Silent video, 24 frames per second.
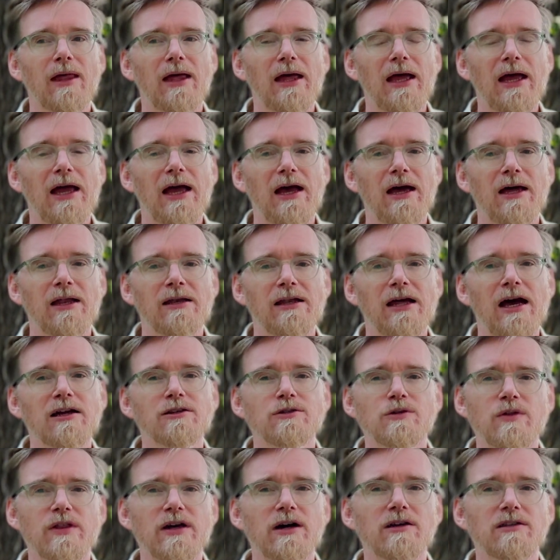And
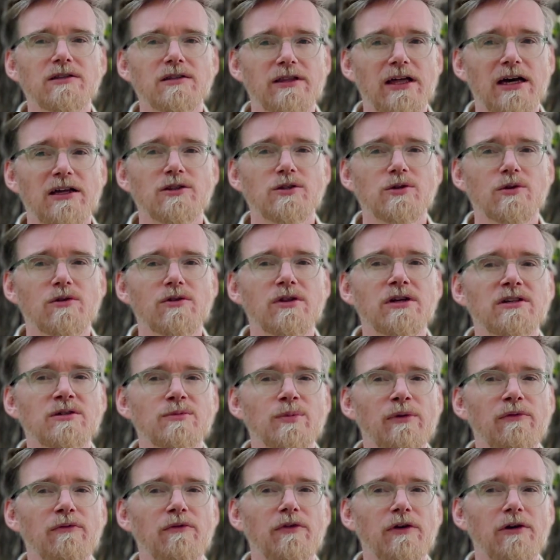actually that sort of thing has
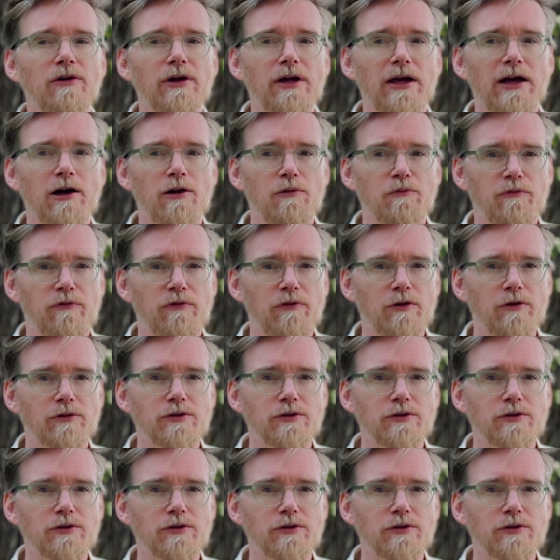been very helpful